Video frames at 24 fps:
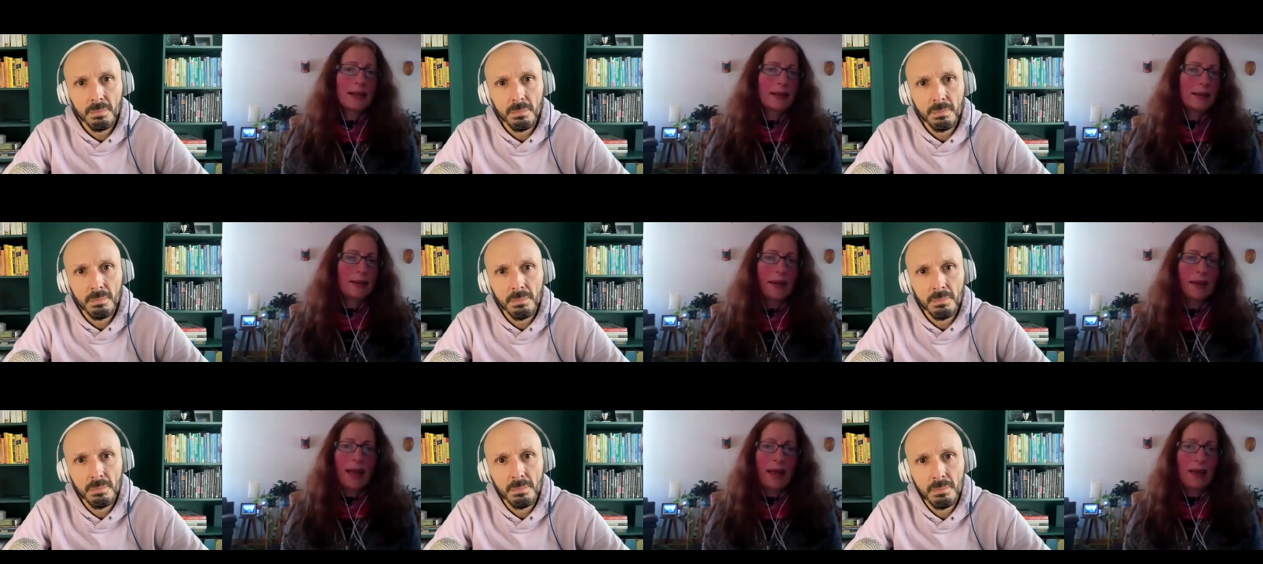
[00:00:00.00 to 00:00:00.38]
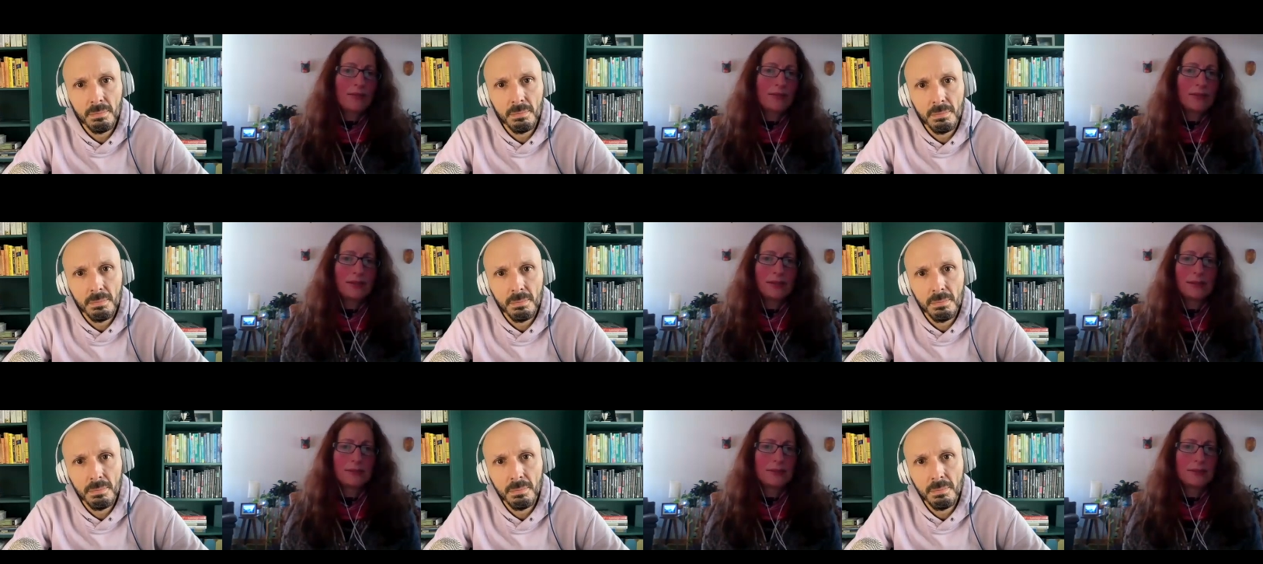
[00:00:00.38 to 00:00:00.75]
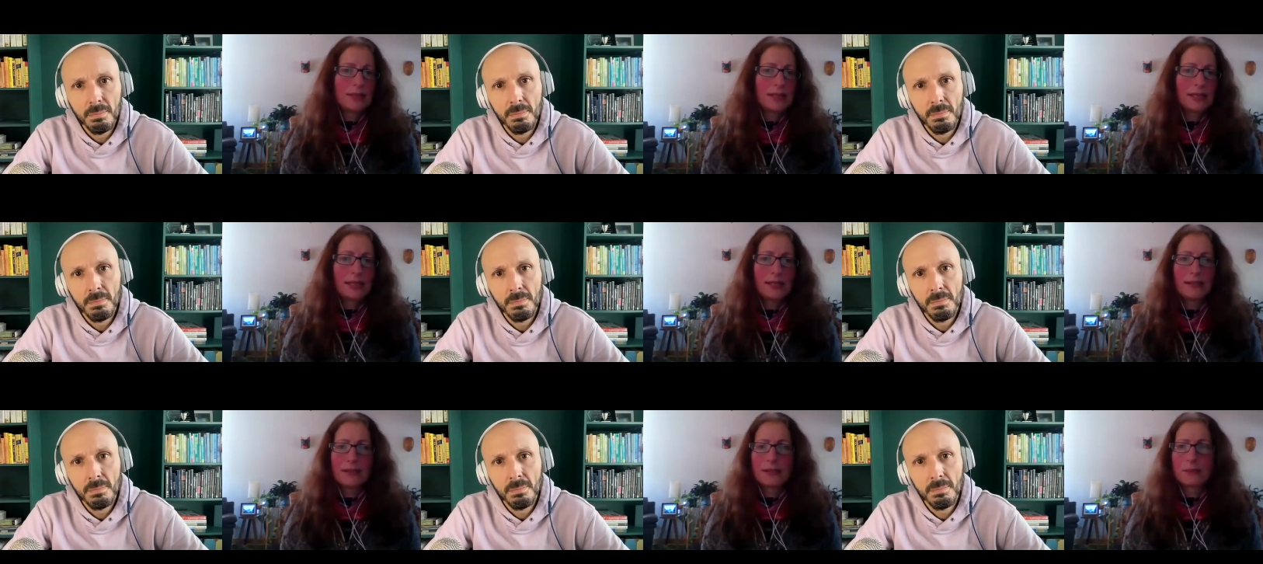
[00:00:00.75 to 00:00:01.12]
Speaker 1: haven't
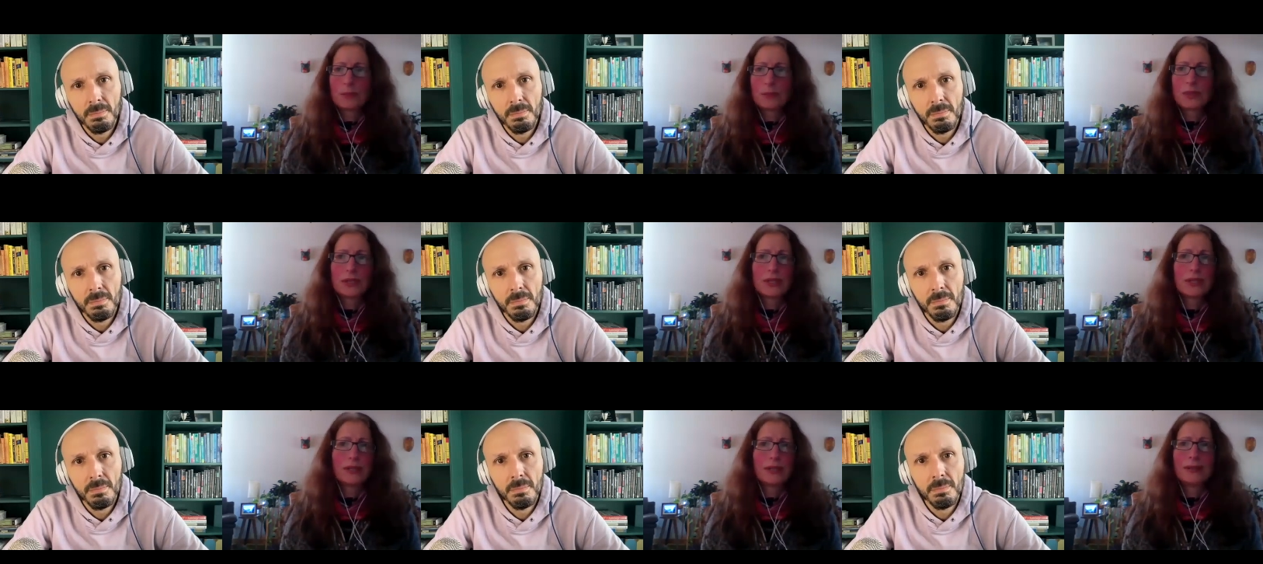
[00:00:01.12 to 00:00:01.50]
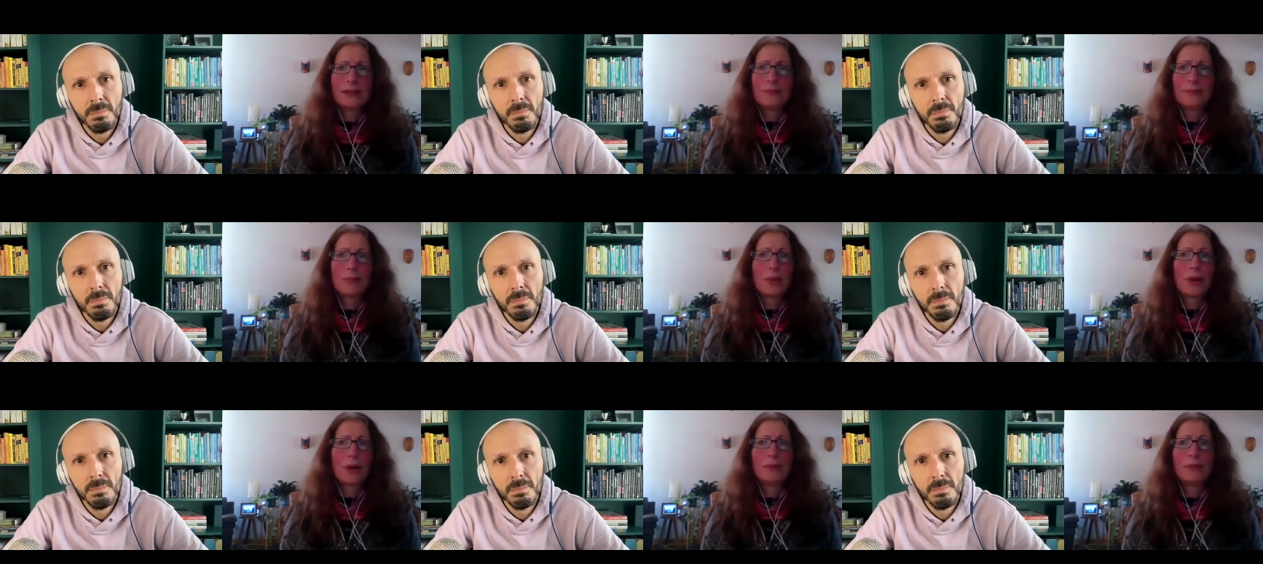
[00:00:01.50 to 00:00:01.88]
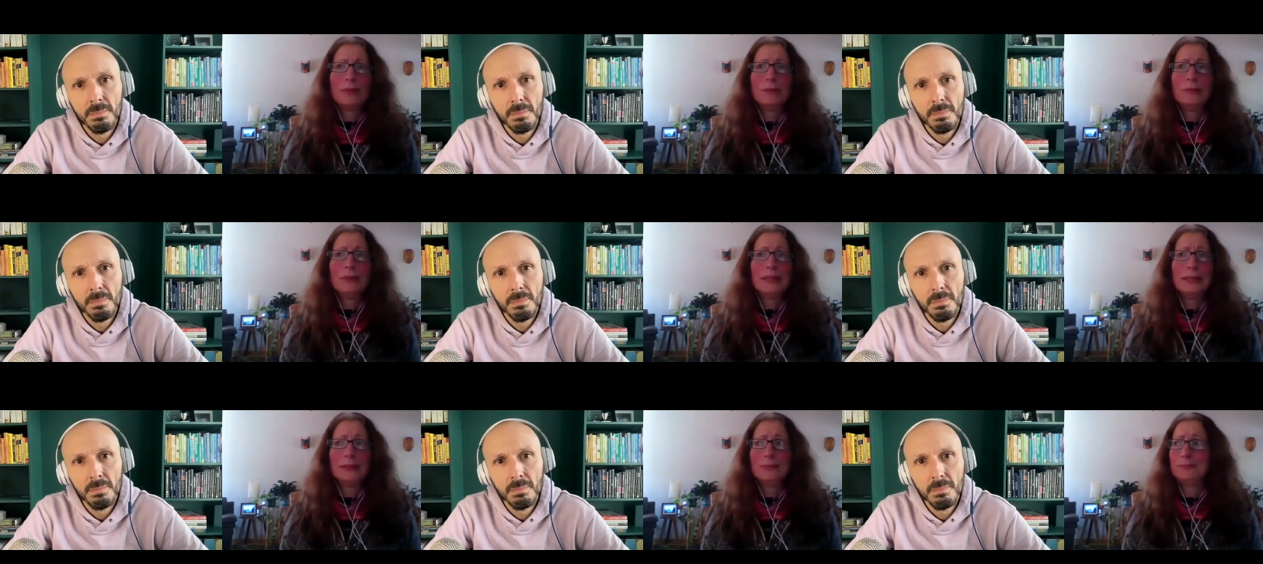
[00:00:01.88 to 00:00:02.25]
seen this person in
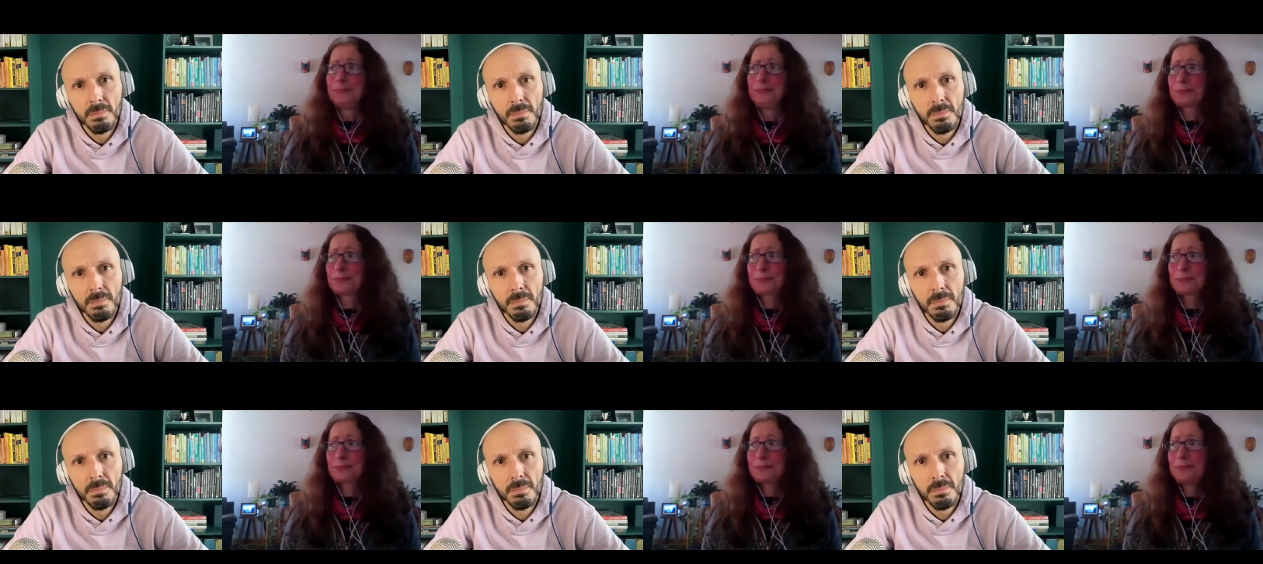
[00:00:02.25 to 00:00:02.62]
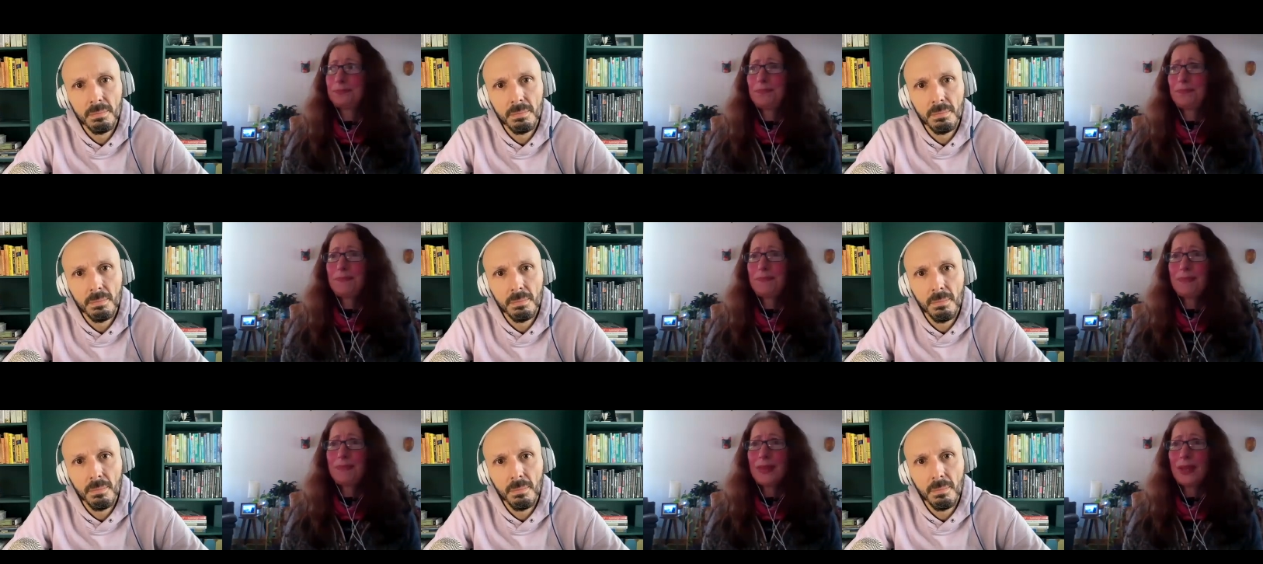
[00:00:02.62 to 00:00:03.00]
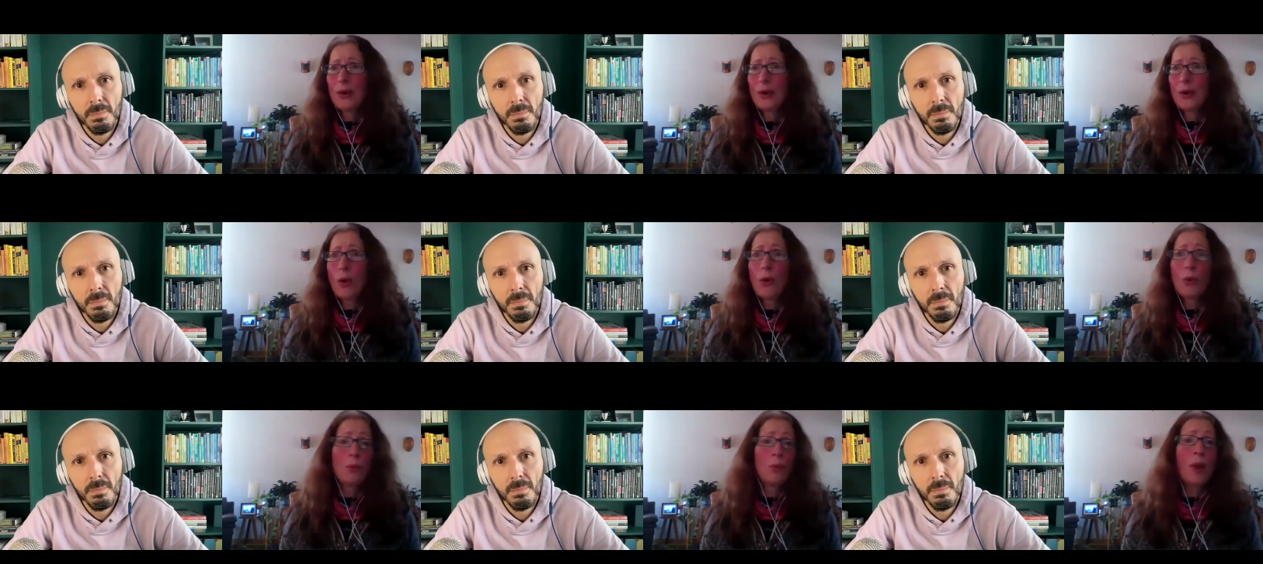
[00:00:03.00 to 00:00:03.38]
probably oh
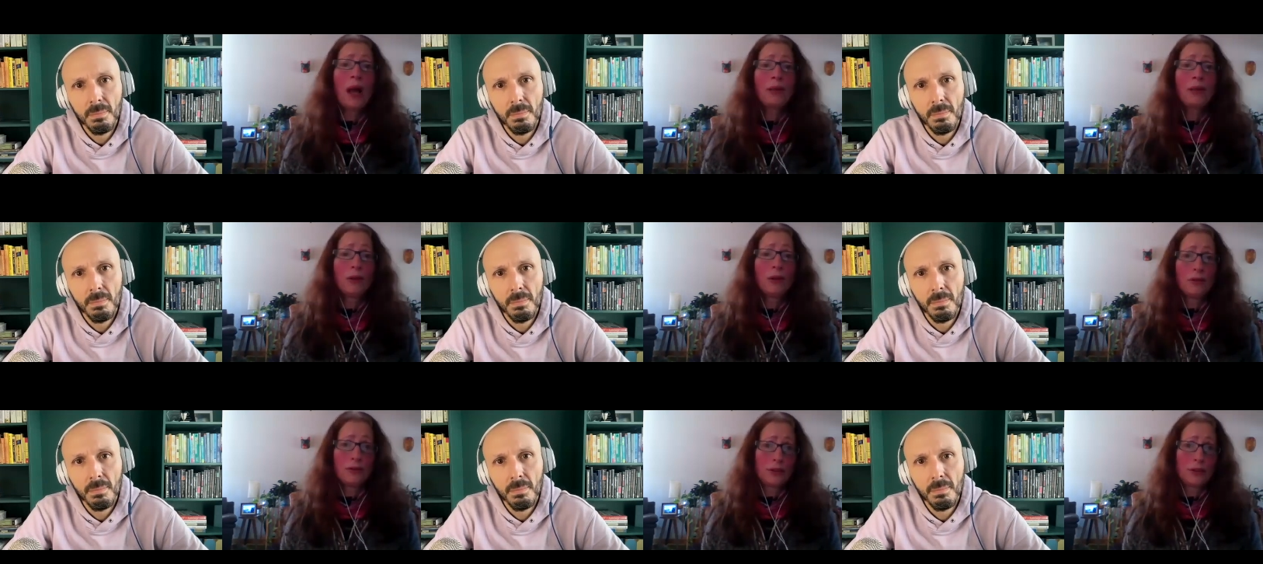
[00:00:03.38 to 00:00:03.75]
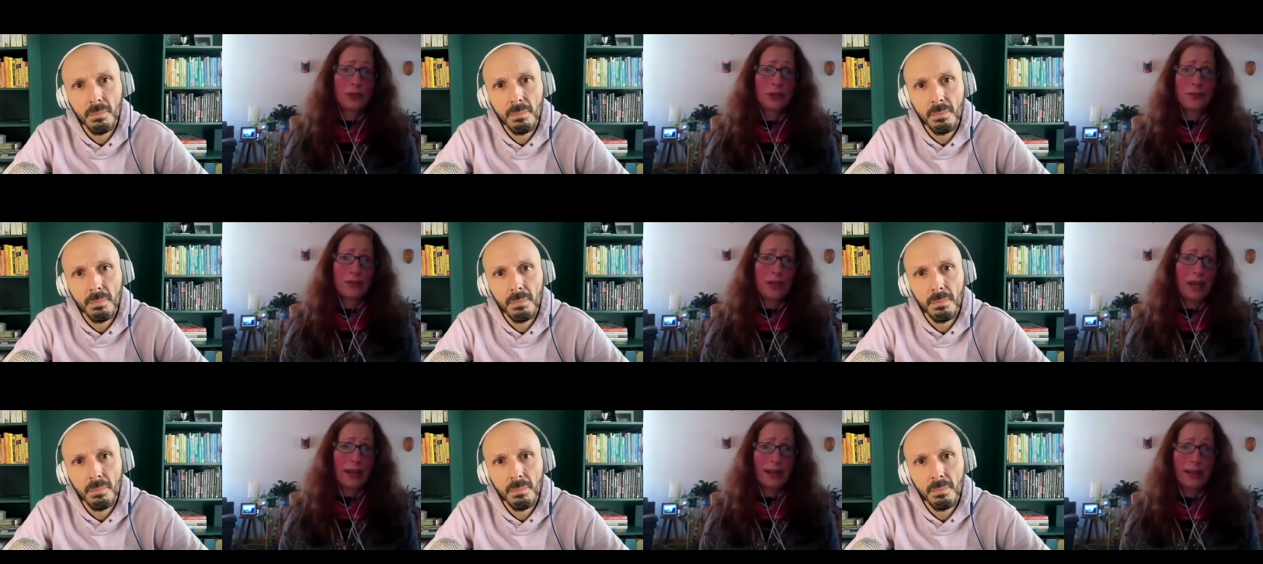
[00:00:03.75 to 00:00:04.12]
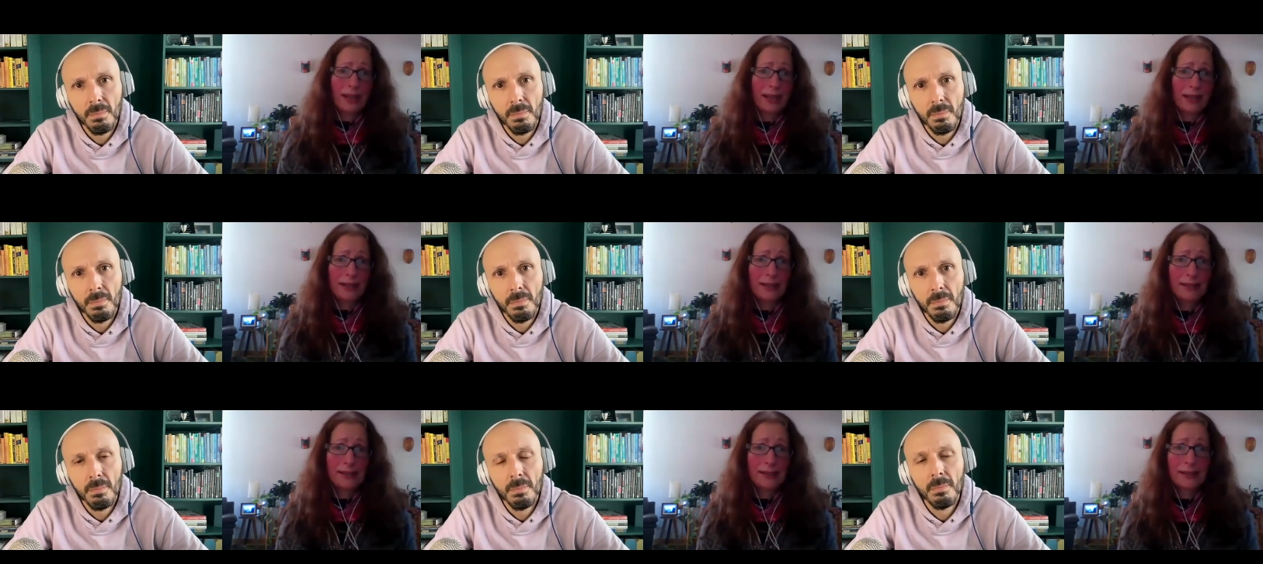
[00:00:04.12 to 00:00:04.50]
well over two
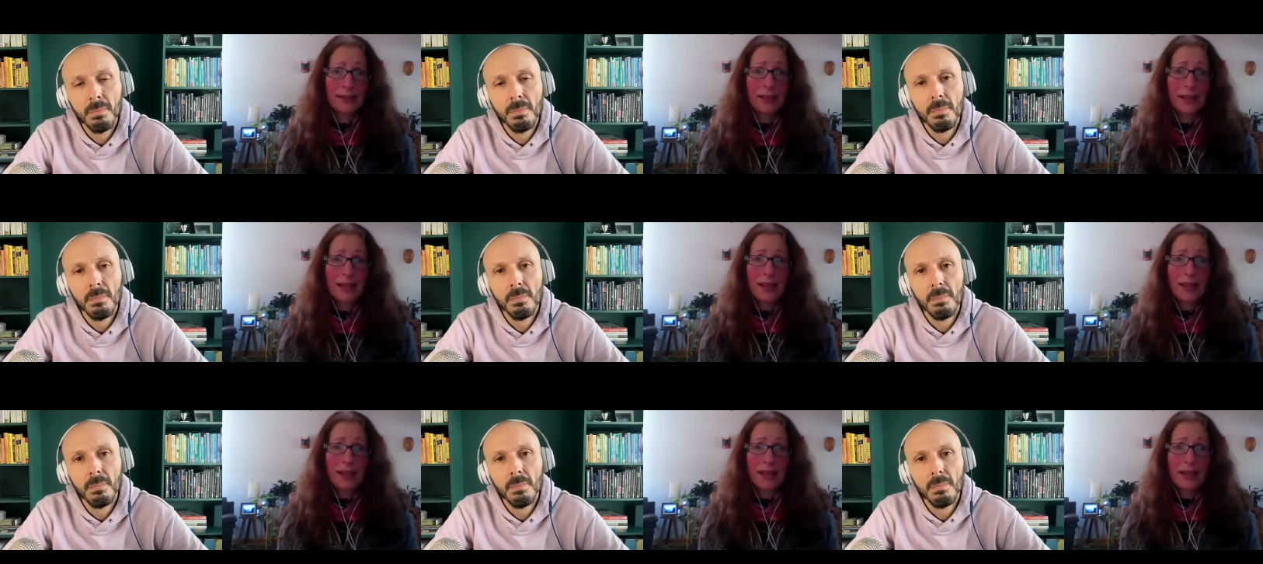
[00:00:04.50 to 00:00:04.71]
decades.